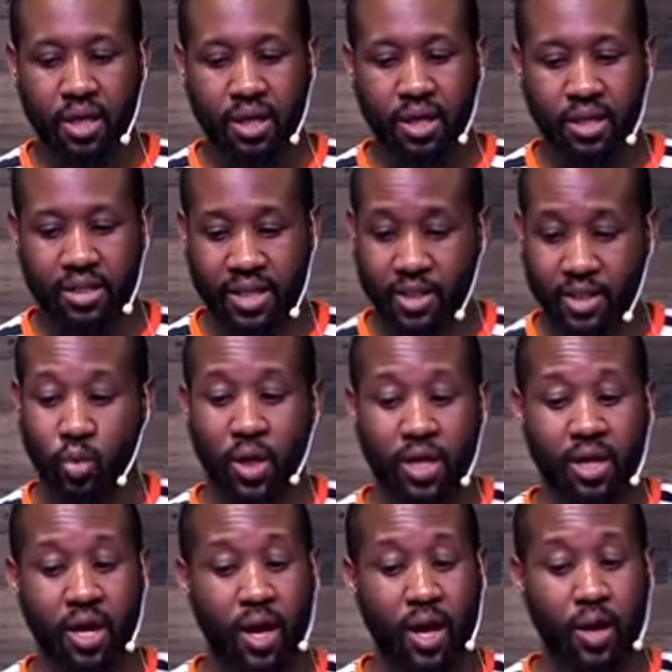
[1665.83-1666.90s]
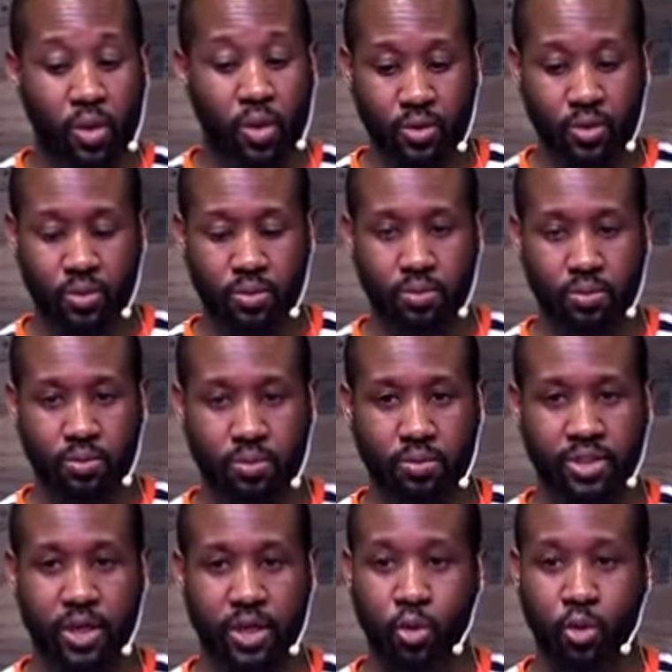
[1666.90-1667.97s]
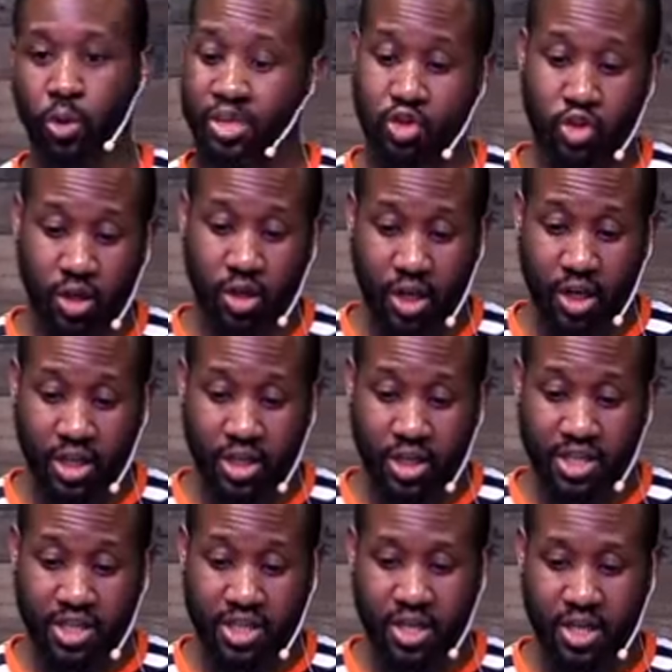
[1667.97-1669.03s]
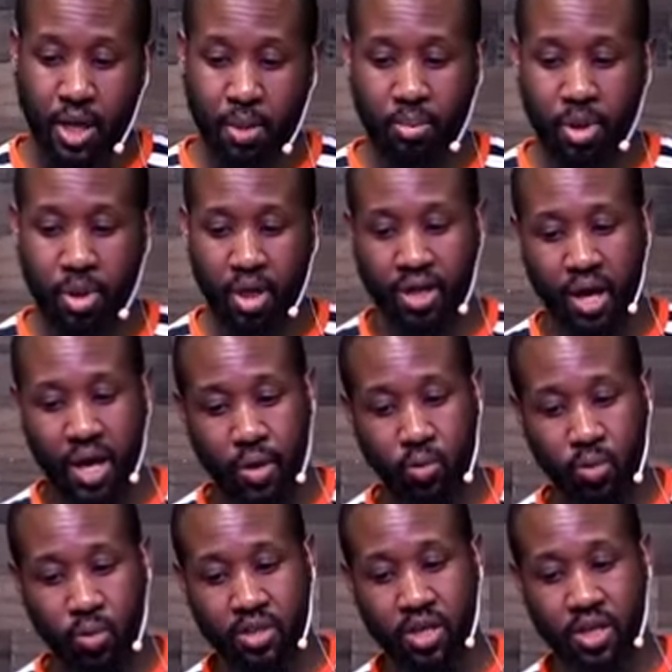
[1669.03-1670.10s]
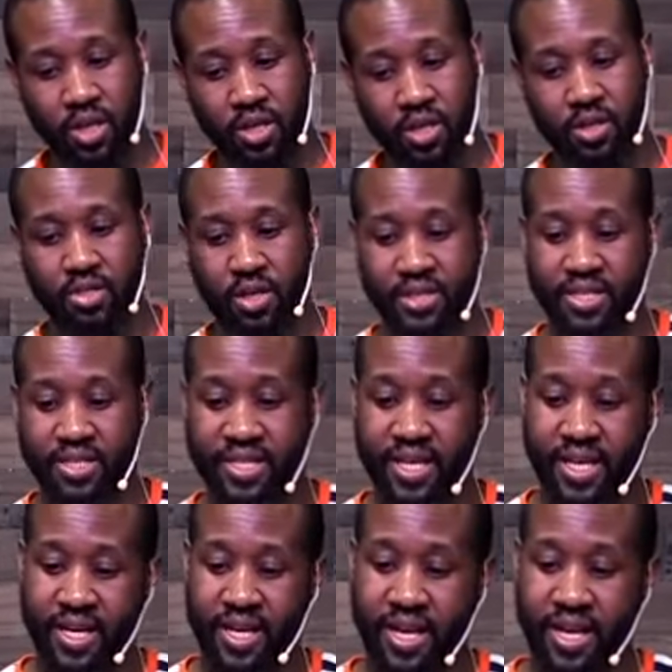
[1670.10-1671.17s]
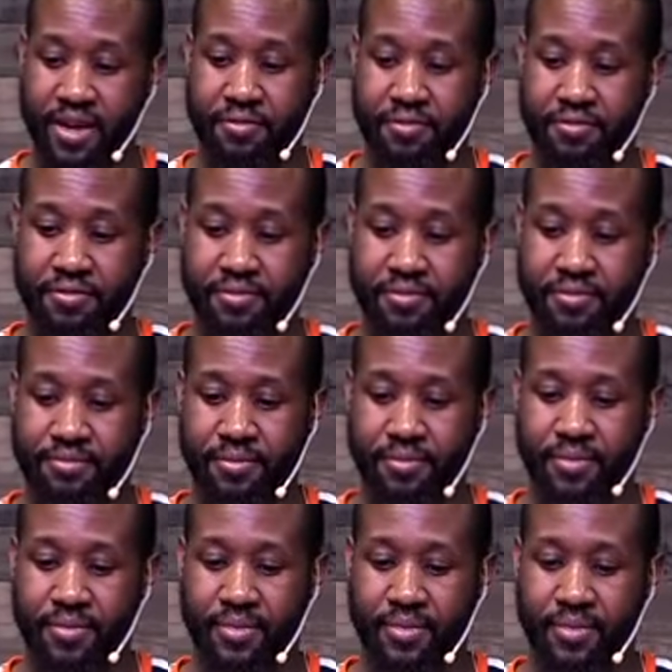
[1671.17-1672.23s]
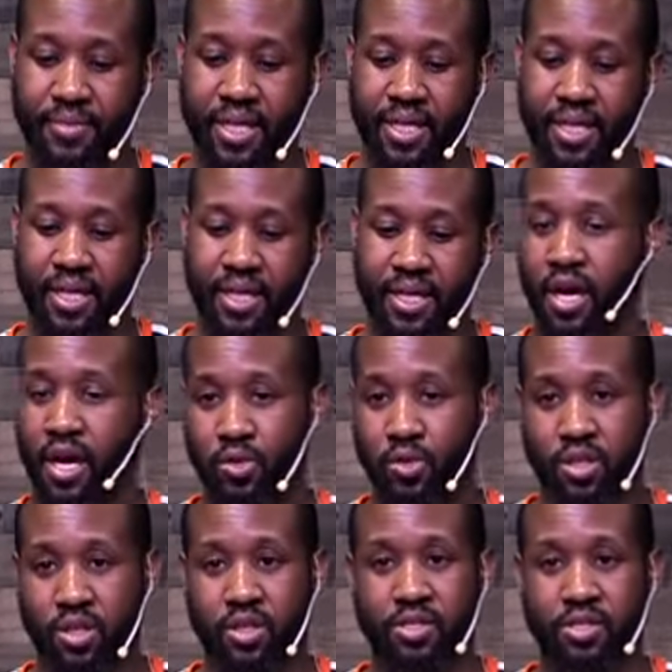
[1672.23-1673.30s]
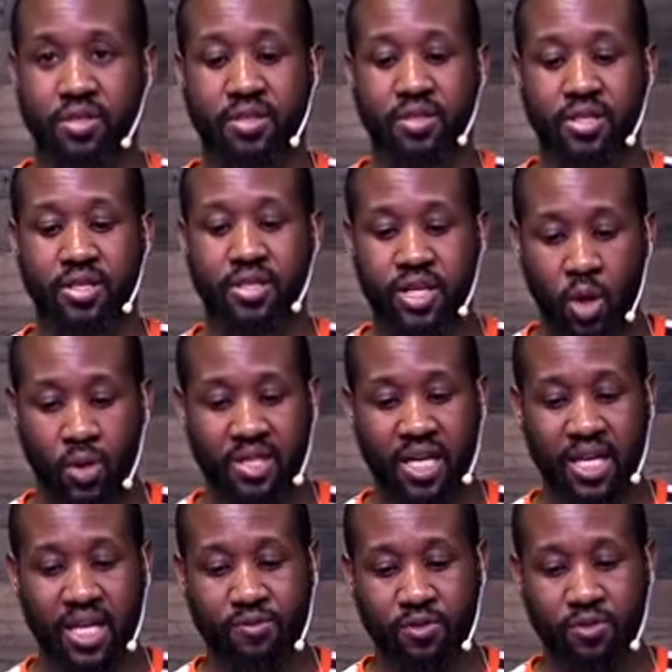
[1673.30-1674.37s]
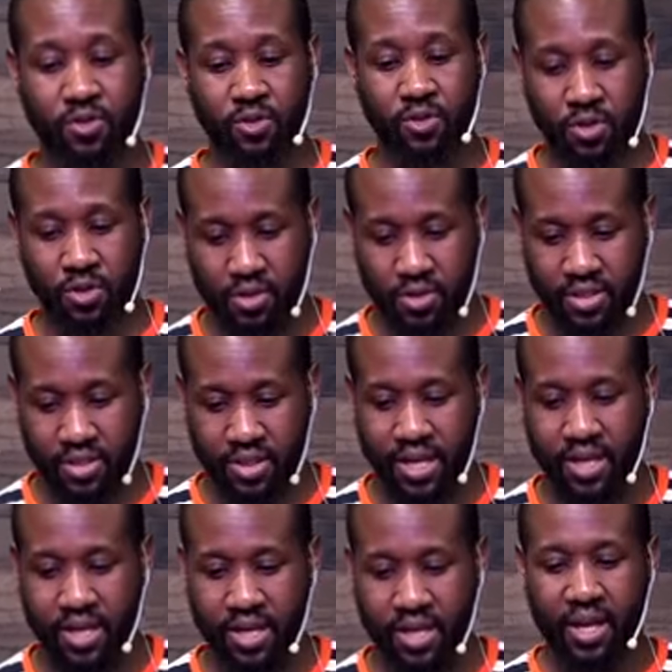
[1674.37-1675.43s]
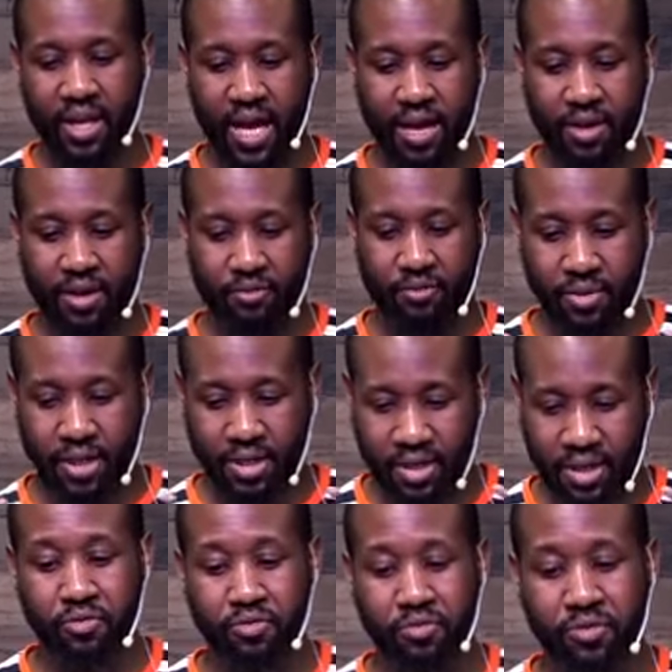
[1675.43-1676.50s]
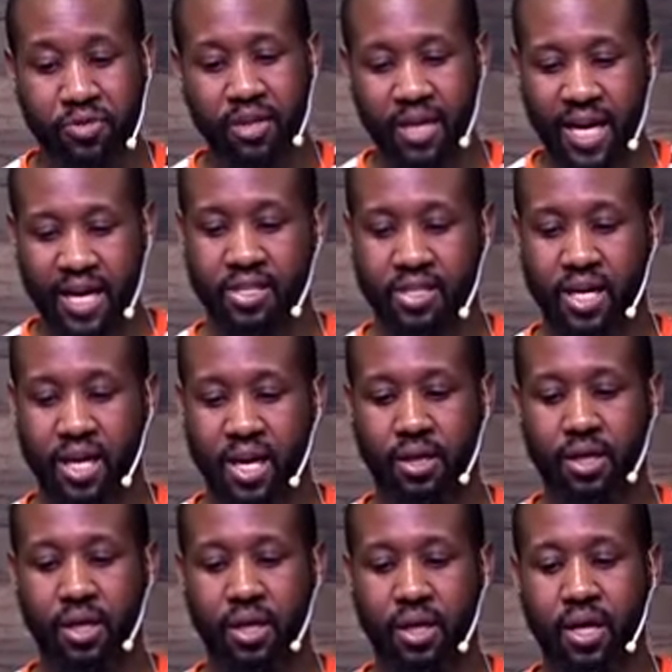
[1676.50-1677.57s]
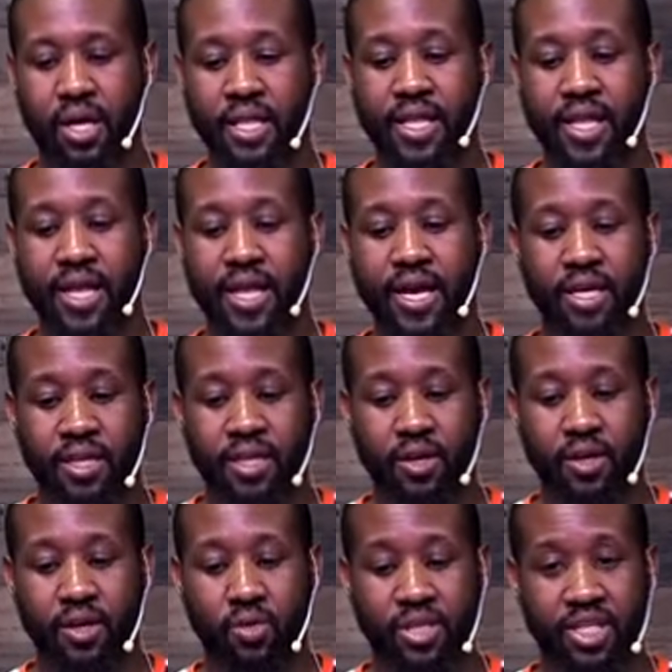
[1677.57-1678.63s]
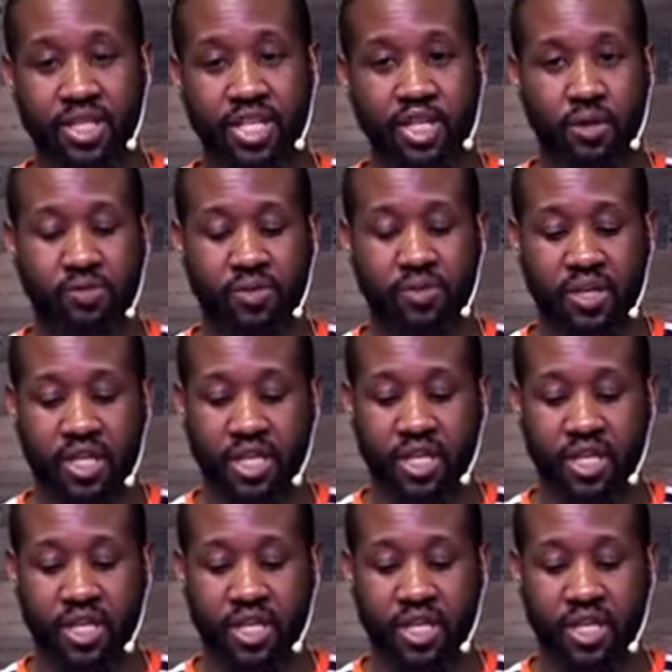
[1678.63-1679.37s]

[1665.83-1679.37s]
this is what God will do. There will be destruction, but God was going to sustain life. God was going to sustain Noah's life. He was going to sustain the livestock. Then there was the issue of a